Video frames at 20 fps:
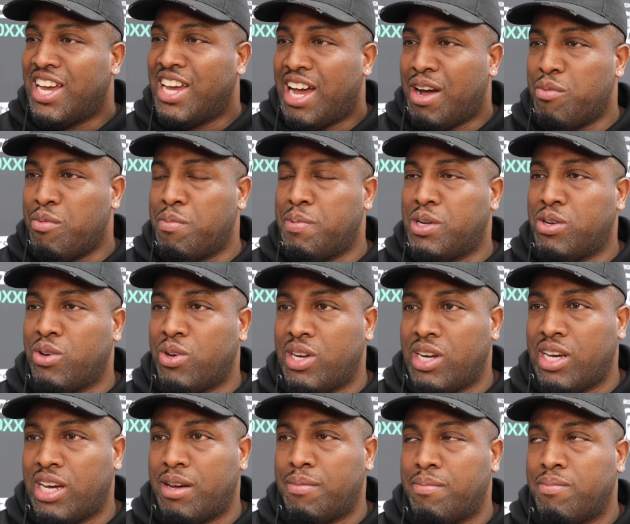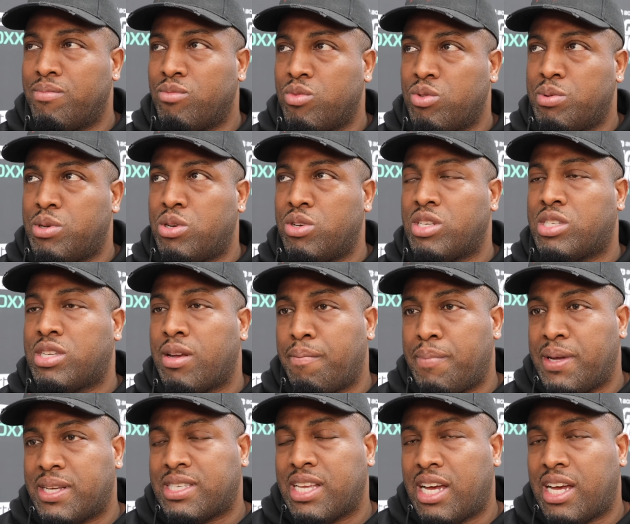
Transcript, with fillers: and we'll be doing um, we'll be doing some bits